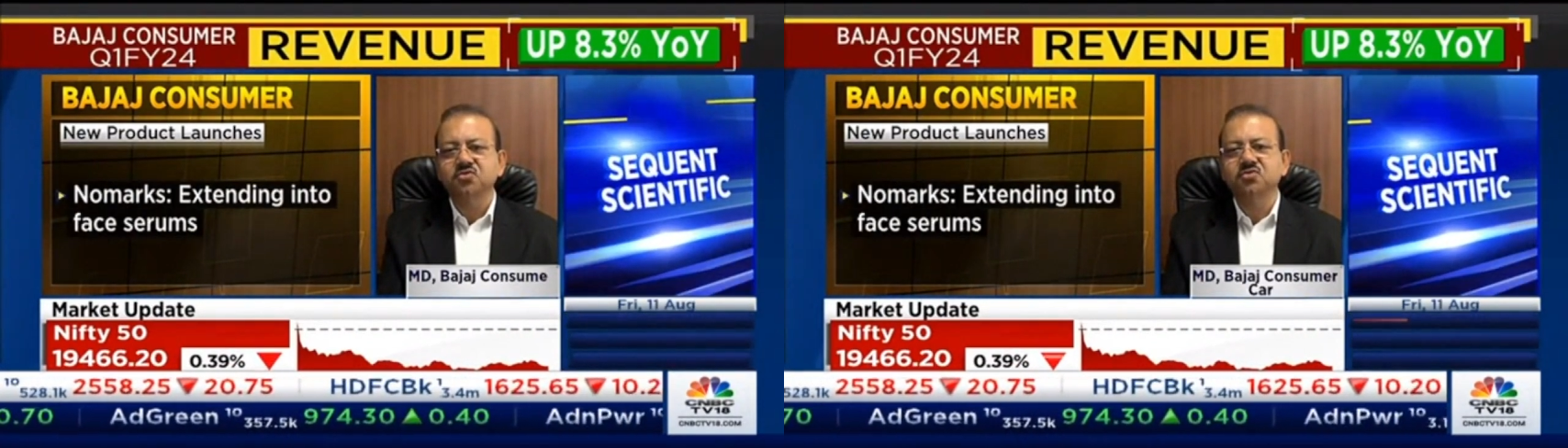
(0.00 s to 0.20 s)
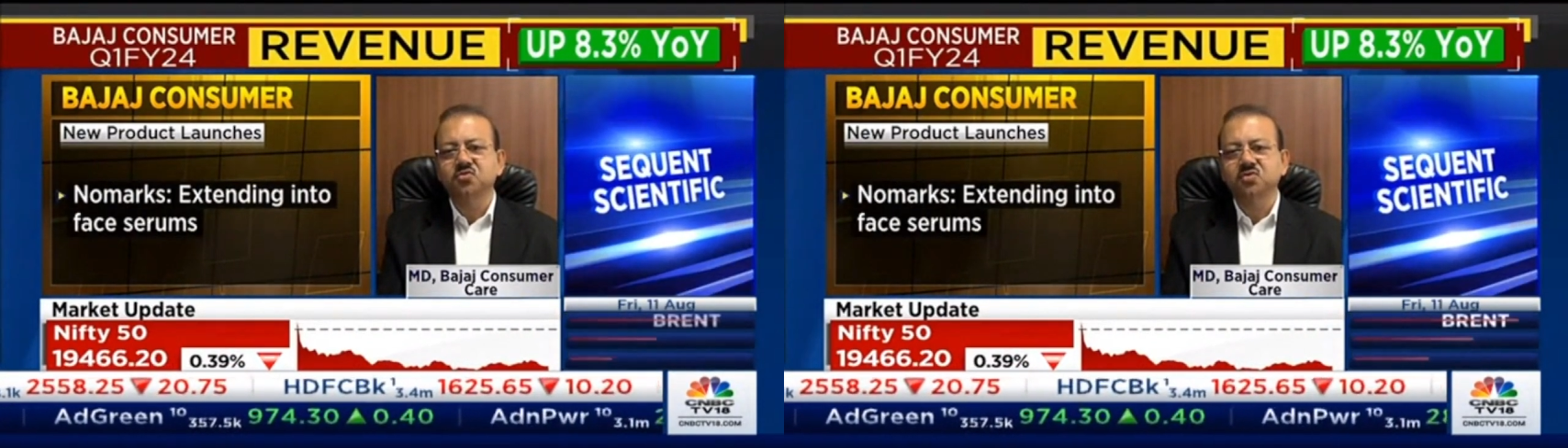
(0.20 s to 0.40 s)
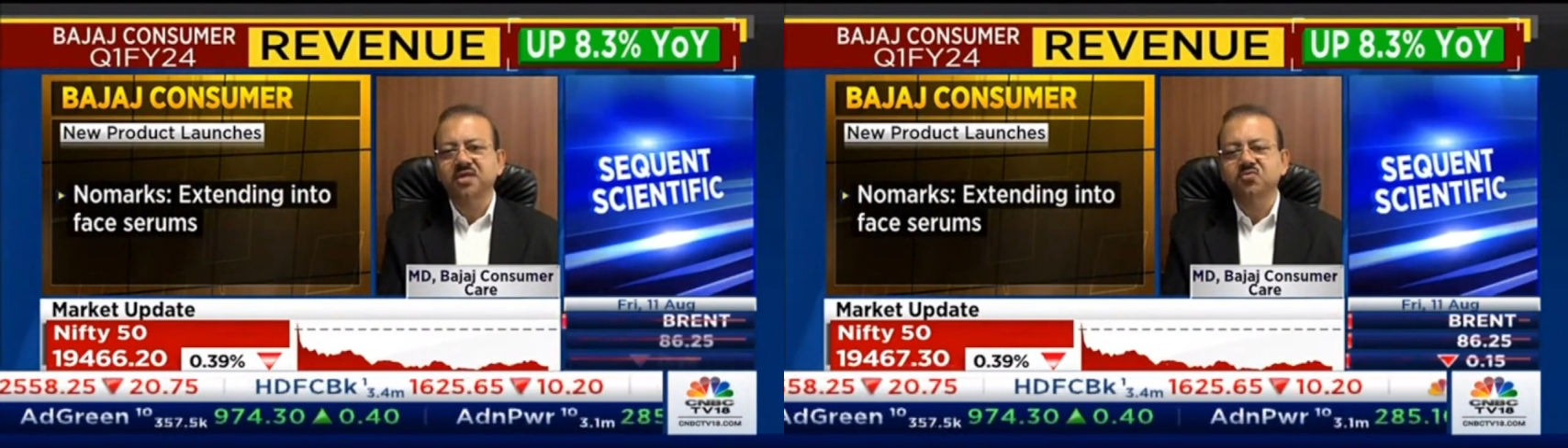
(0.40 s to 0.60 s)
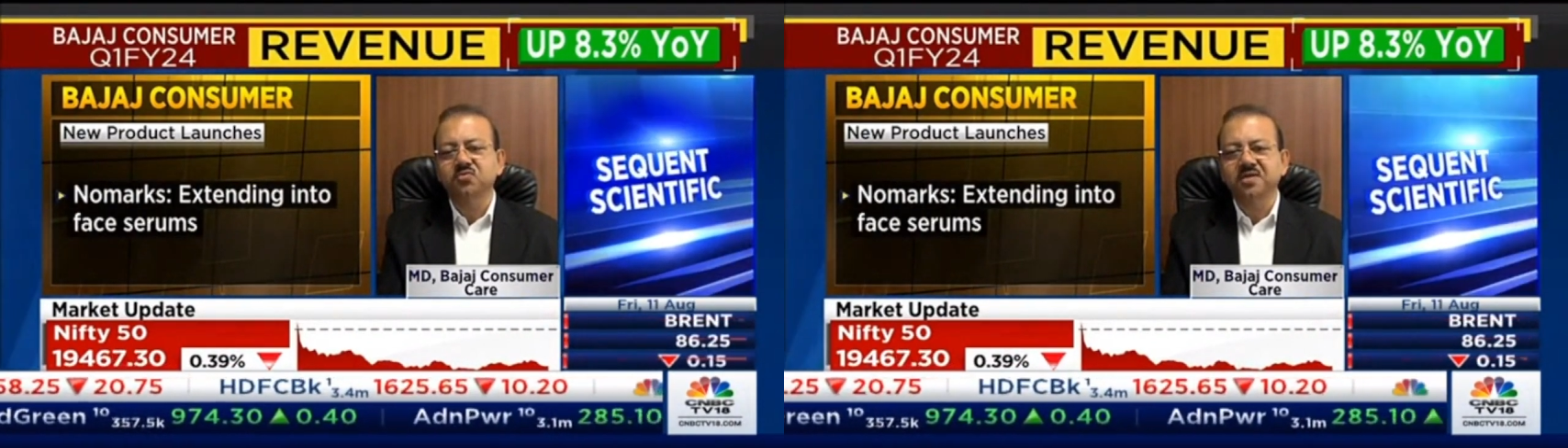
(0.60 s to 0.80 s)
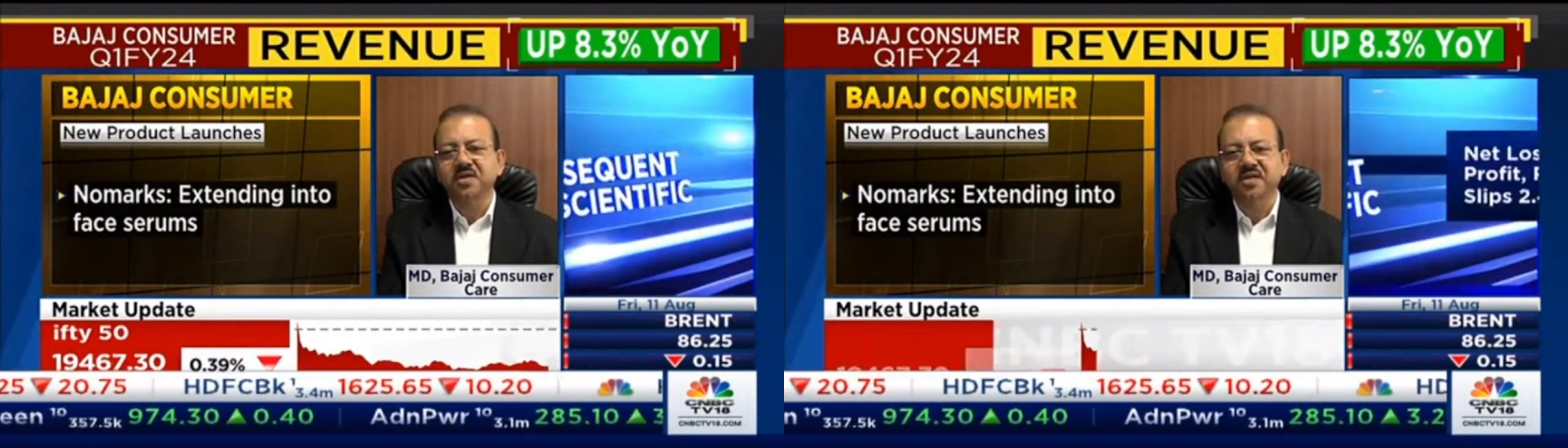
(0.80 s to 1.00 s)
So that
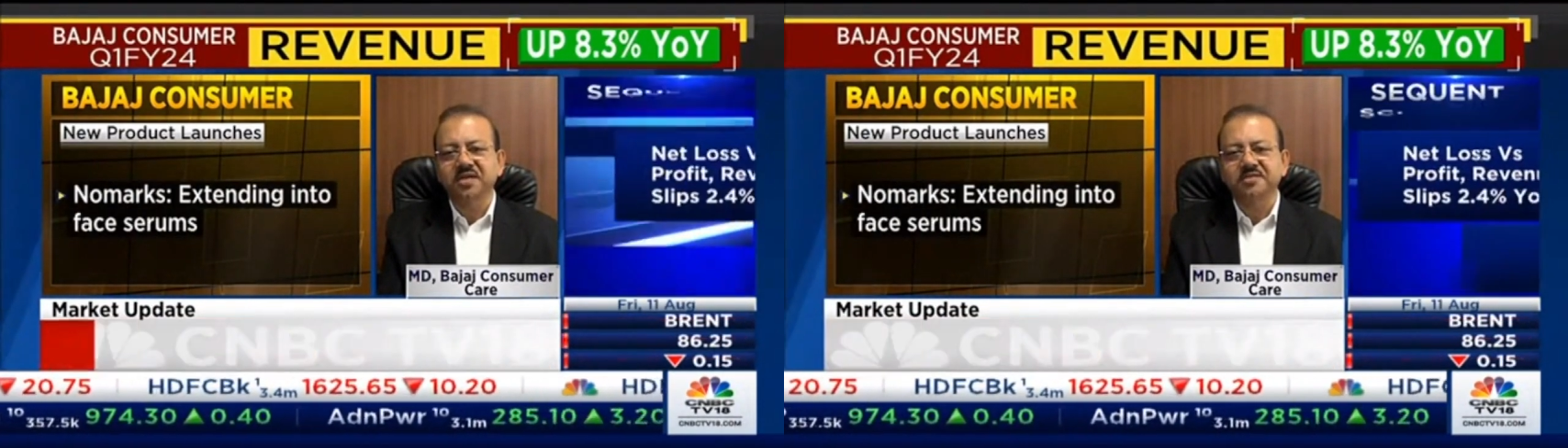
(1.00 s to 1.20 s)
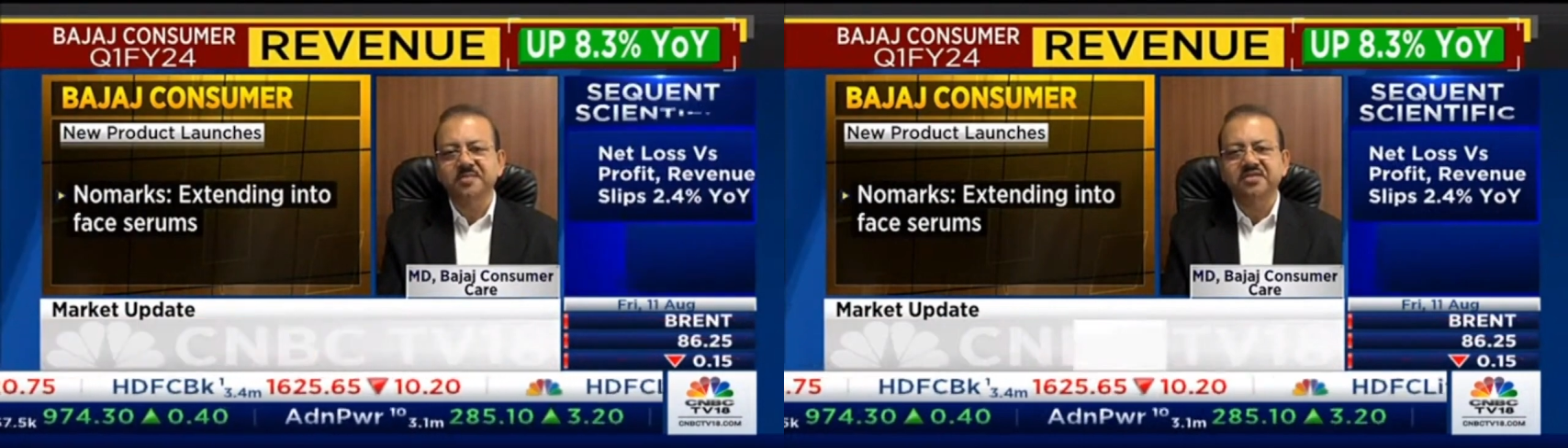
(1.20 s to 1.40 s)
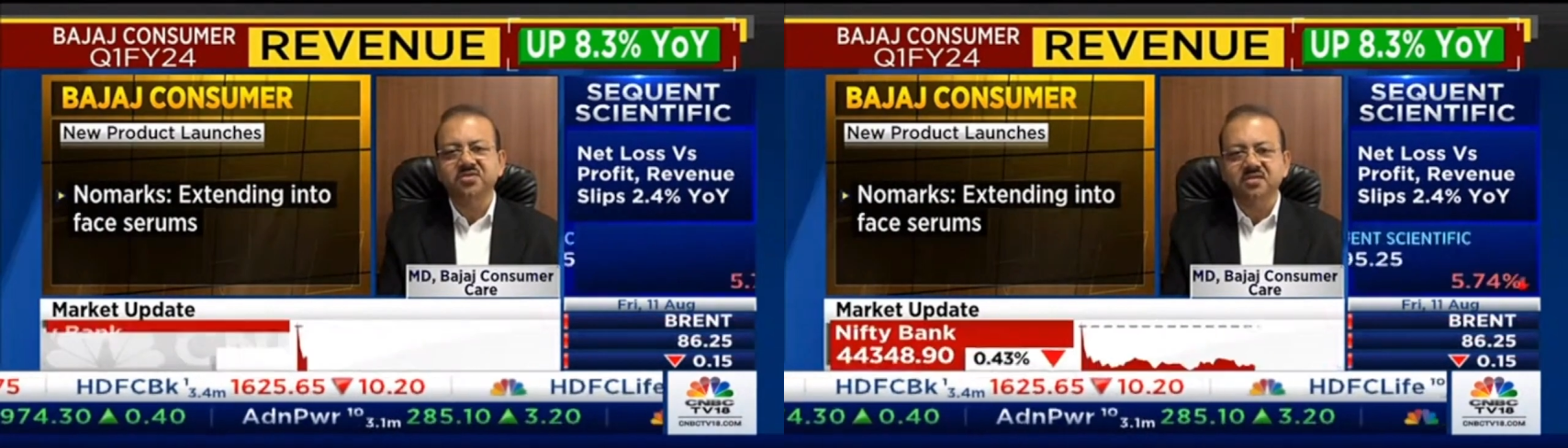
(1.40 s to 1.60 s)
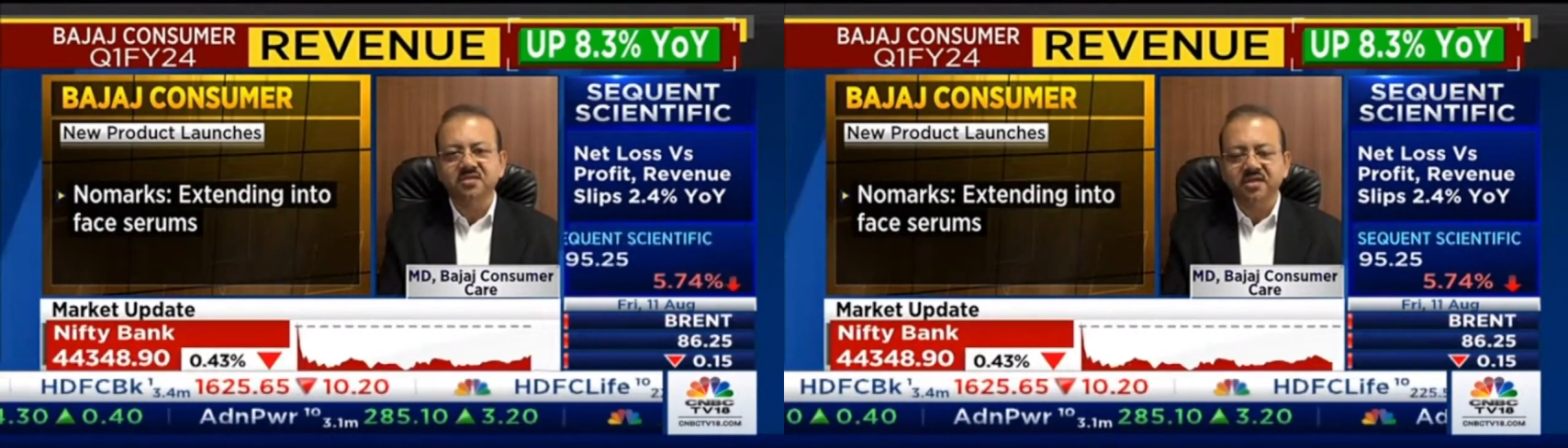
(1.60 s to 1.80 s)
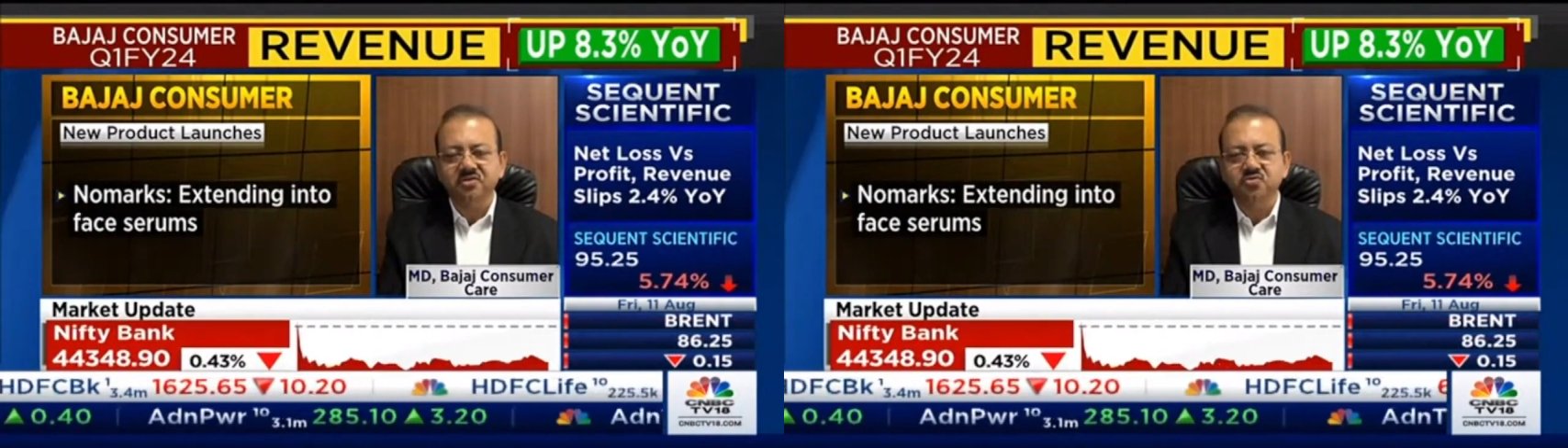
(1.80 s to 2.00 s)
would be an expansion in
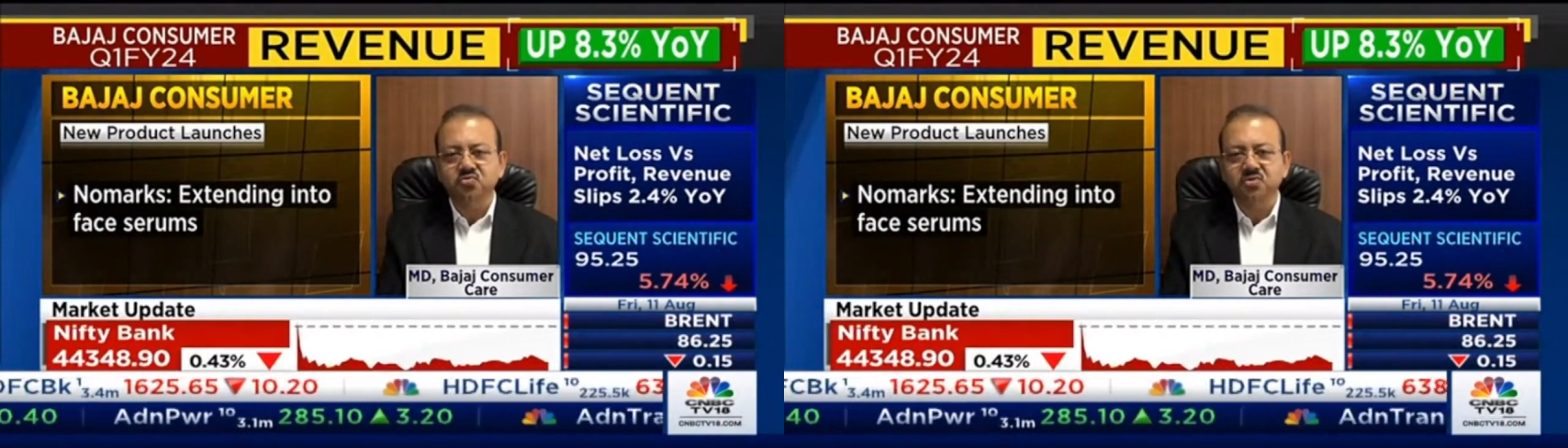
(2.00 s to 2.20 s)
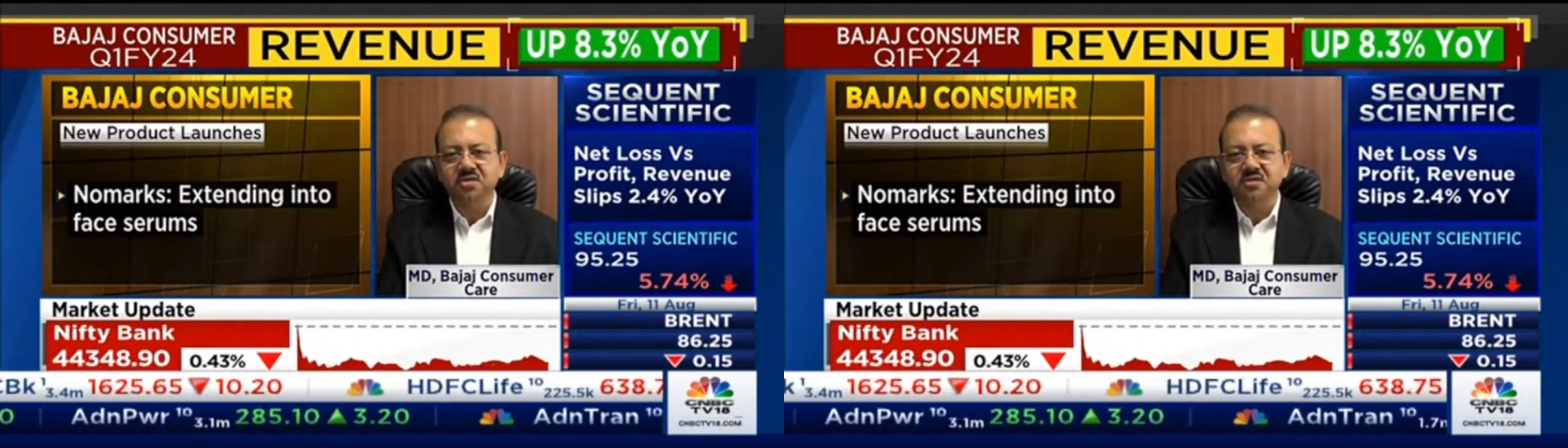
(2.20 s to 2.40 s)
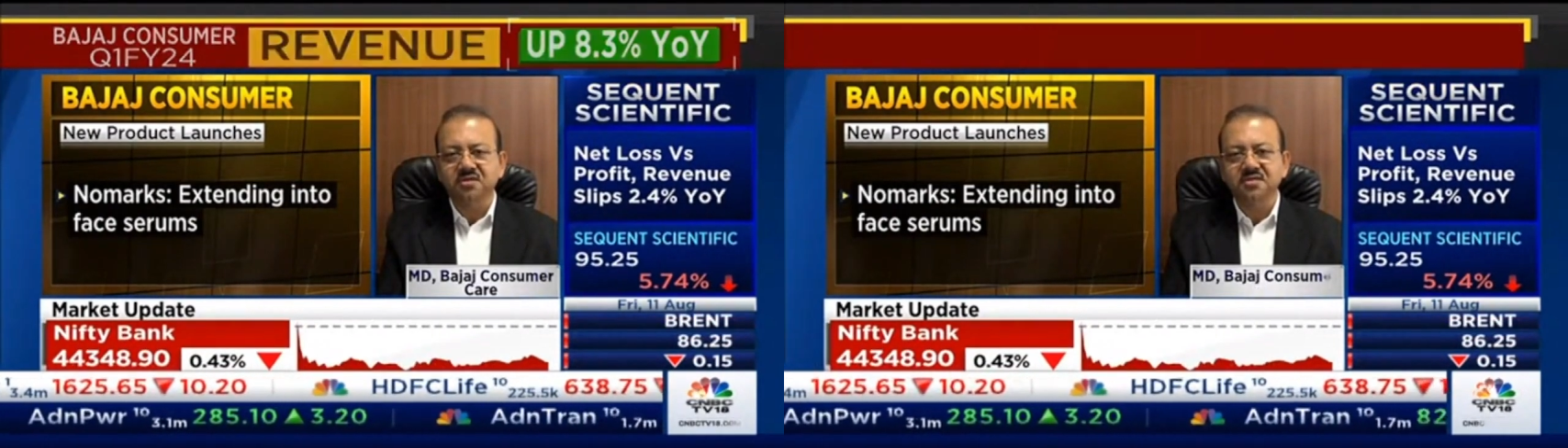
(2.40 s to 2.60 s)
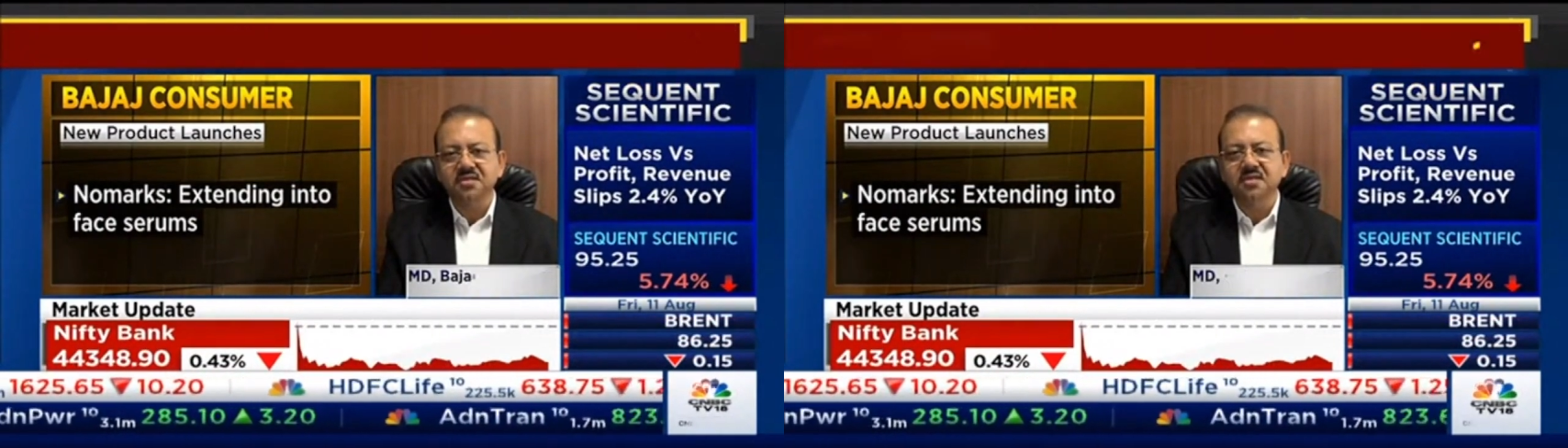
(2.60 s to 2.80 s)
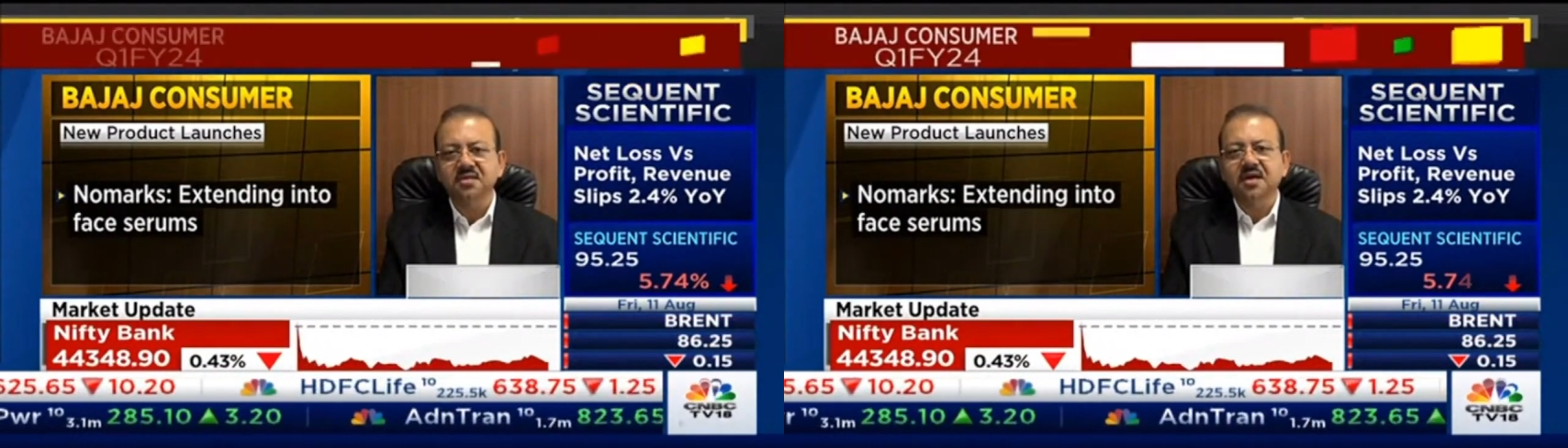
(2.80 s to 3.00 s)
the next 2-3 years.